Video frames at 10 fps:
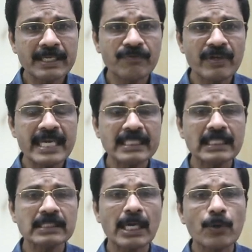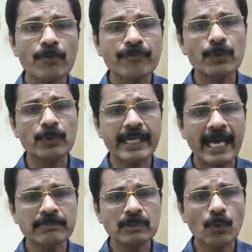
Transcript: venations are of two types.